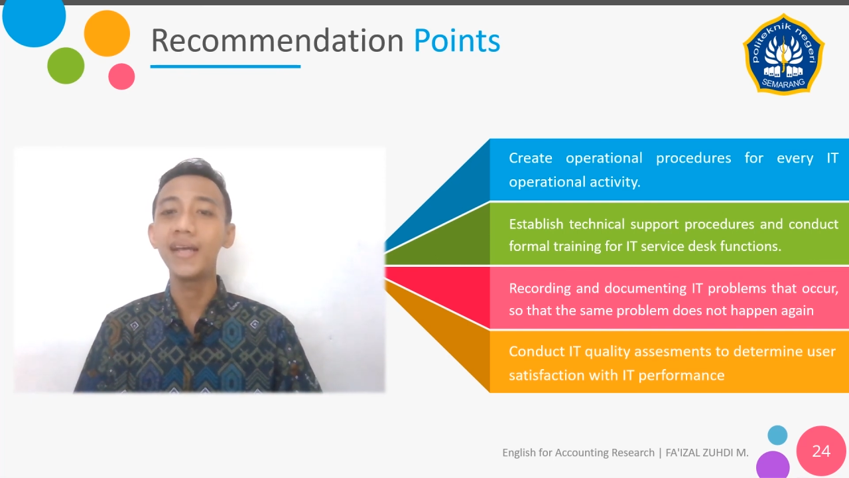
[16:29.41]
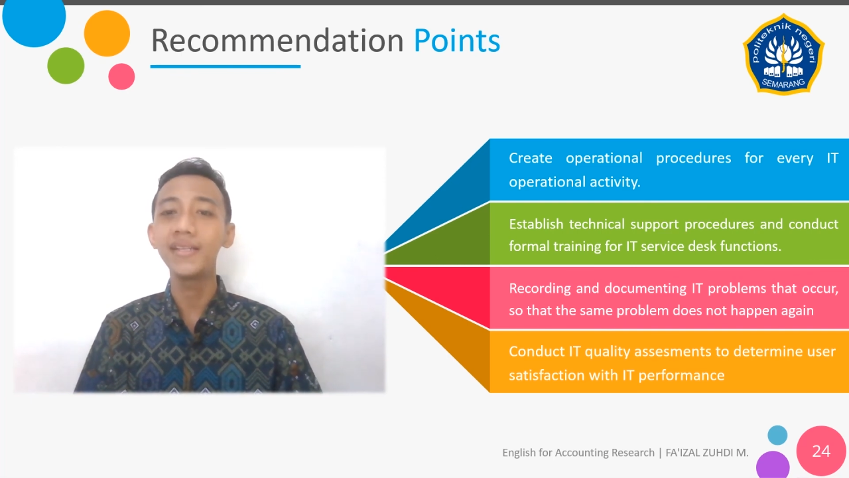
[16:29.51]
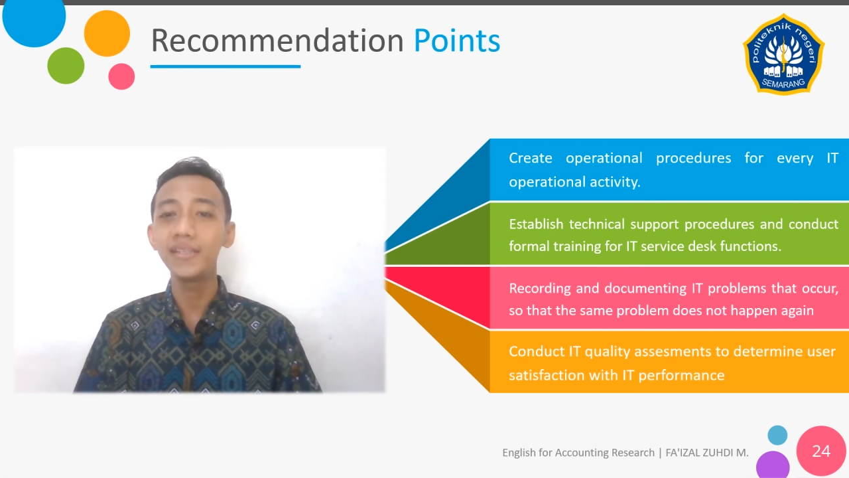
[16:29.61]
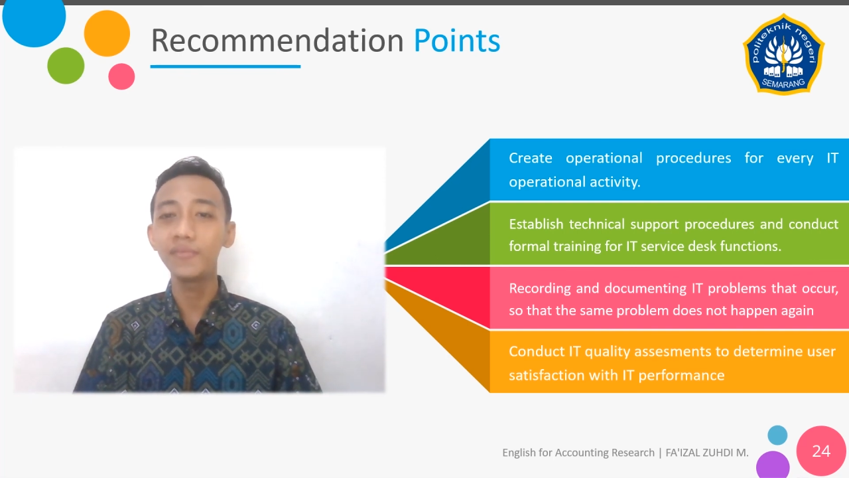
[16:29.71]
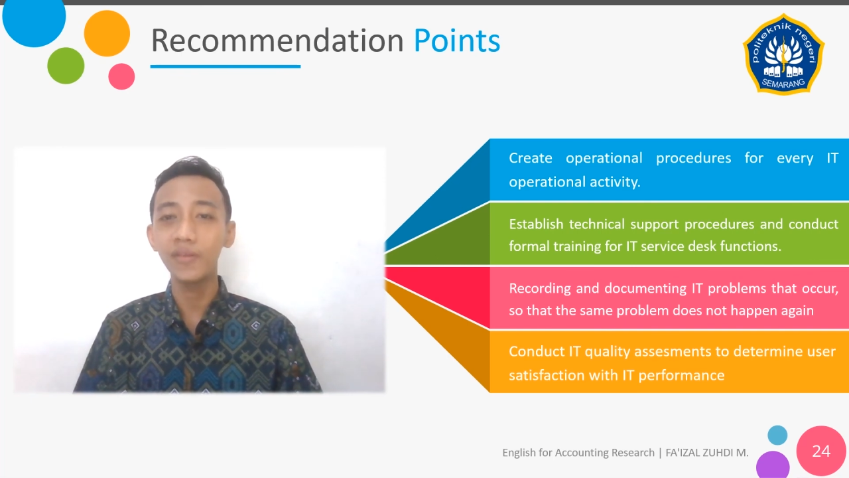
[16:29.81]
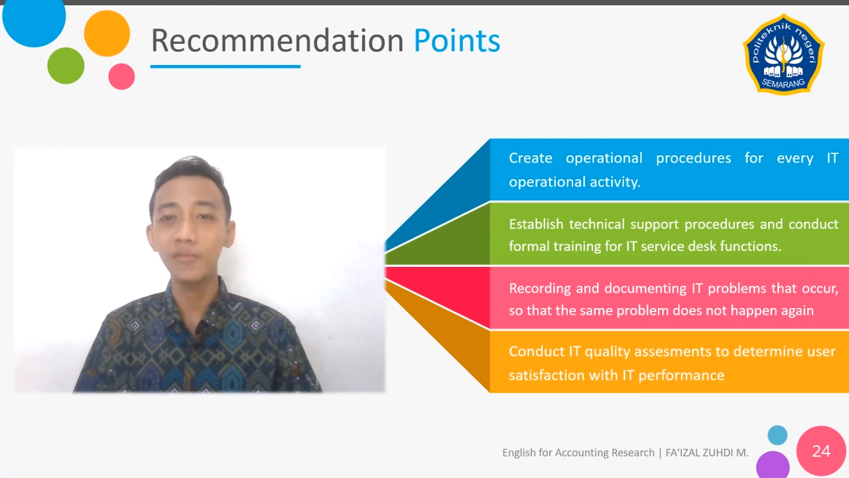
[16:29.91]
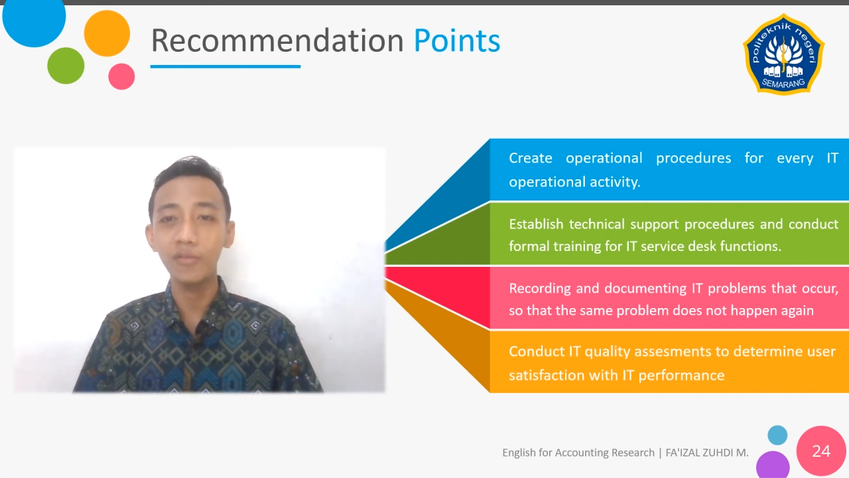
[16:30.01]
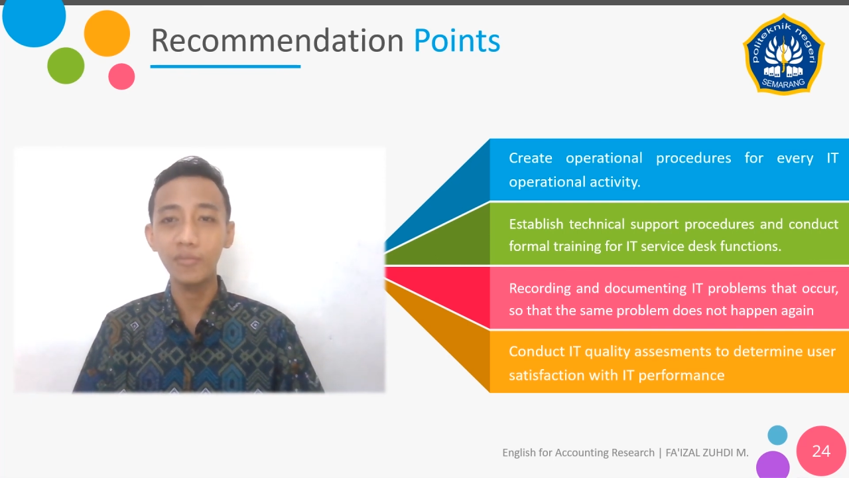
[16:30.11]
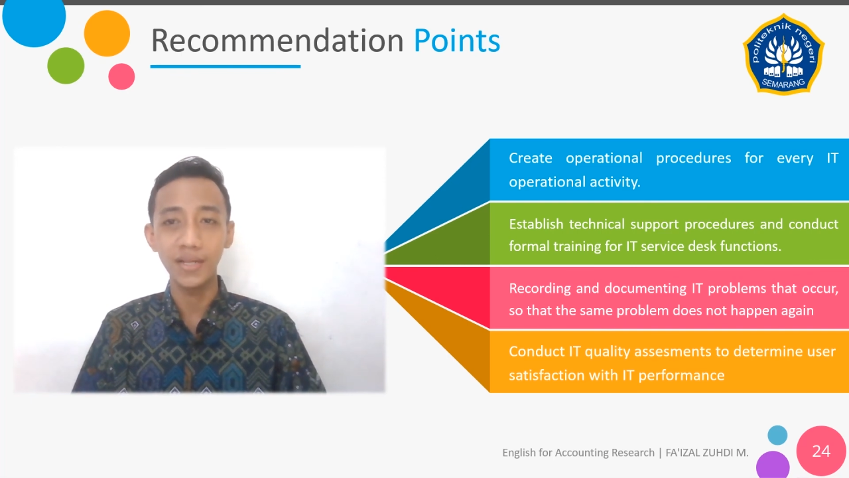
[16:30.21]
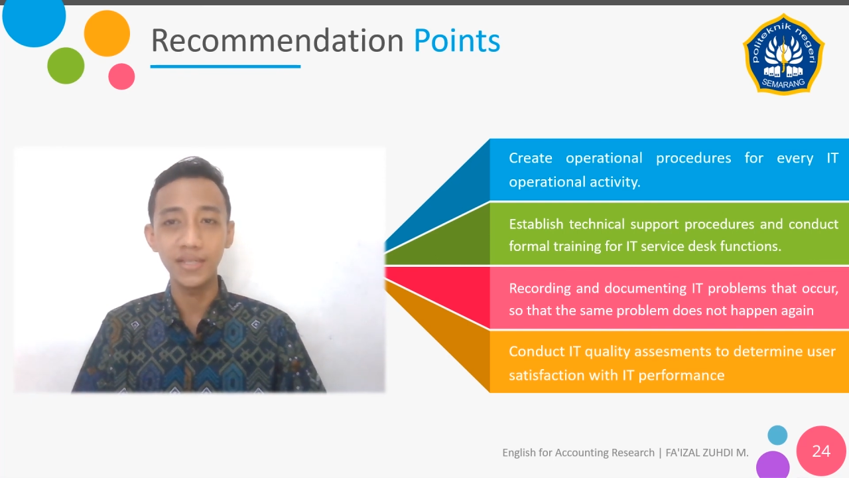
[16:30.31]
IT
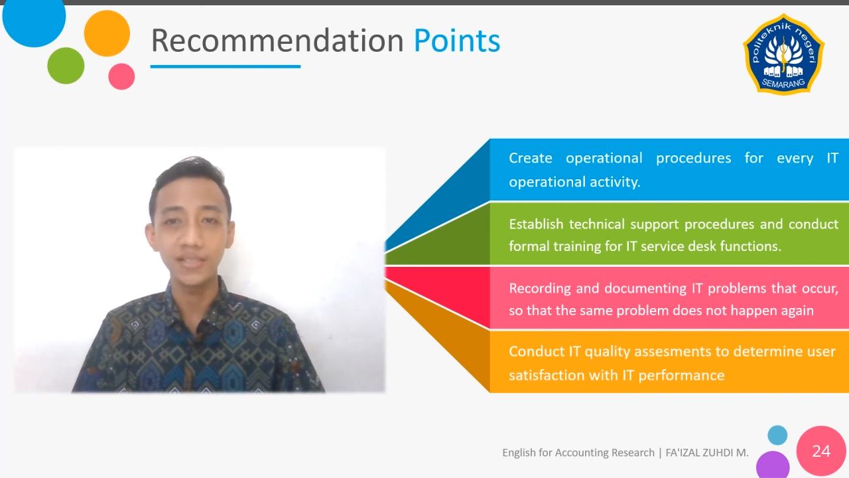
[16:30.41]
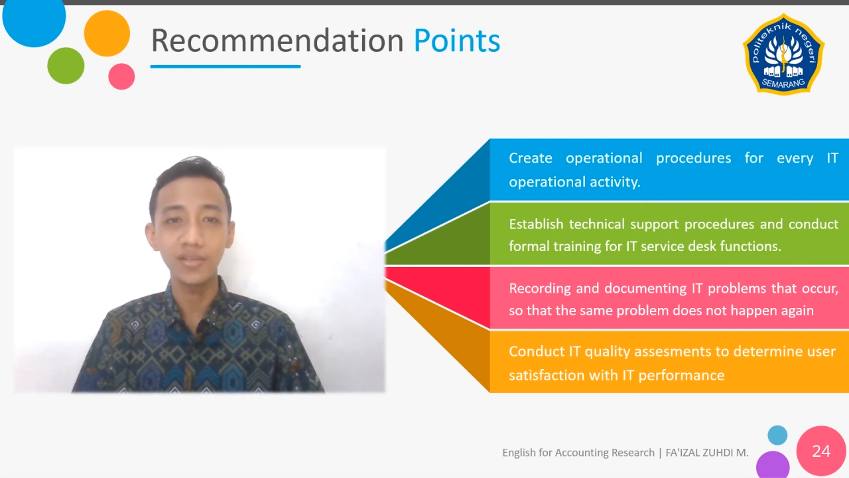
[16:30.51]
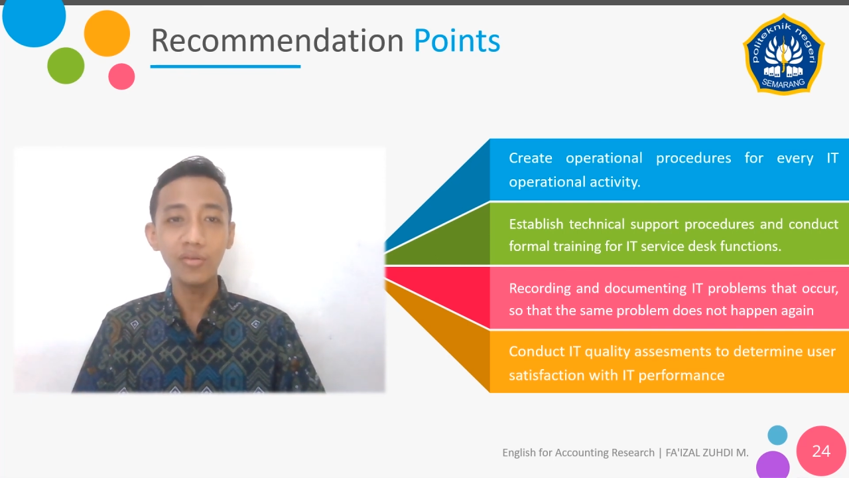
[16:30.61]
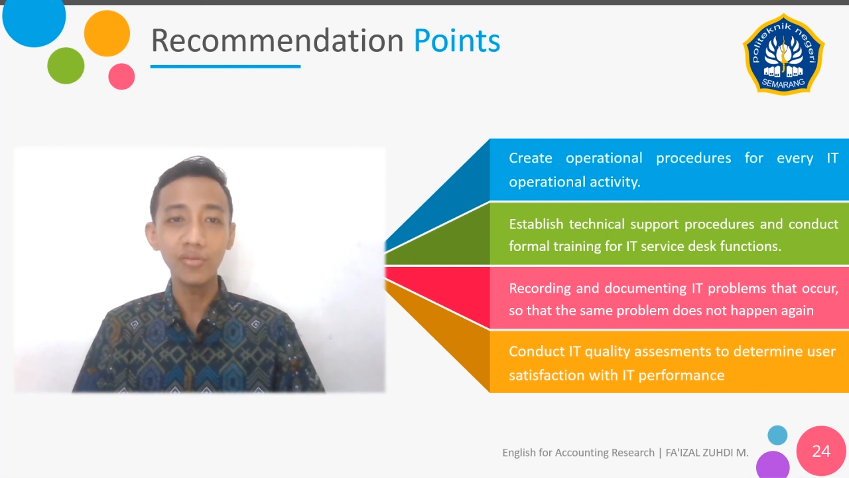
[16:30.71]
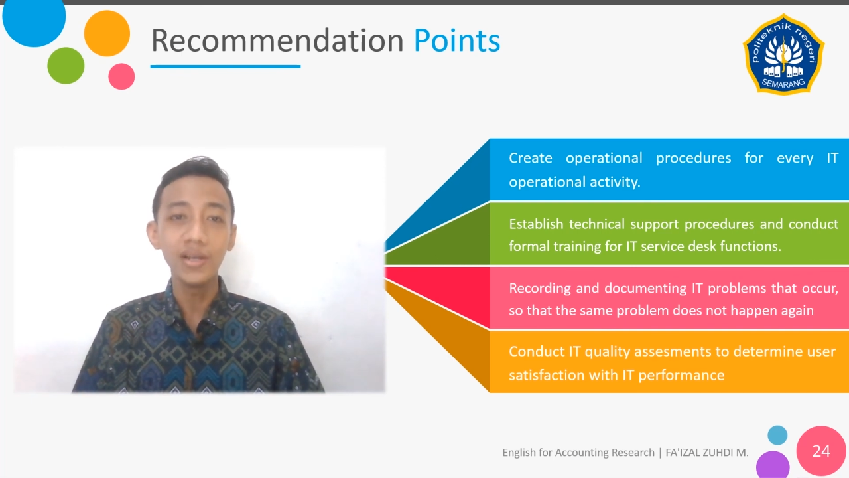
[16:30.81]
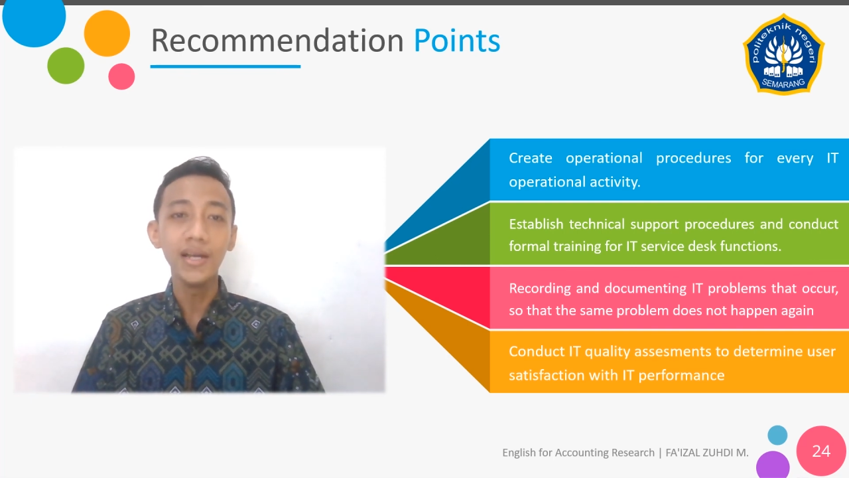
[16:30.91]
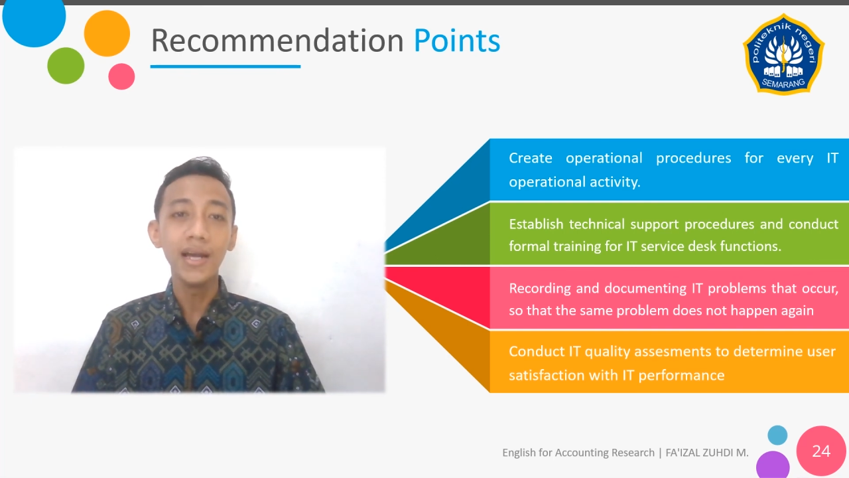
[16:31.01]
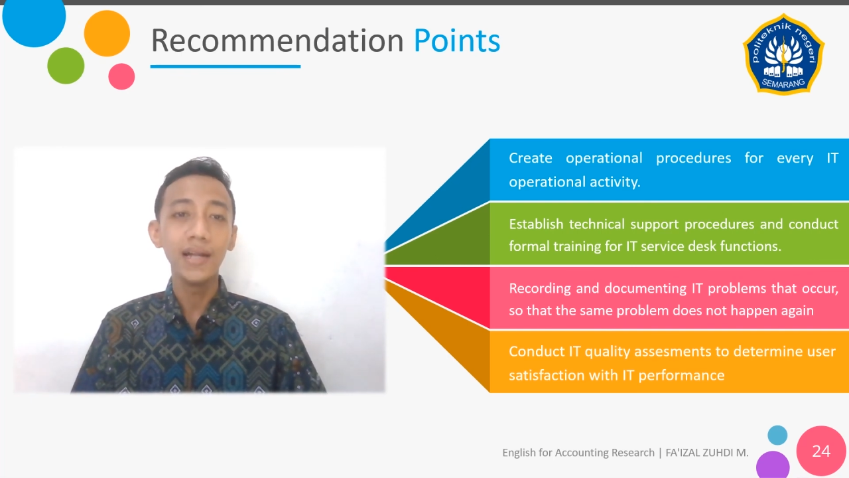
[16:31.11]
performance so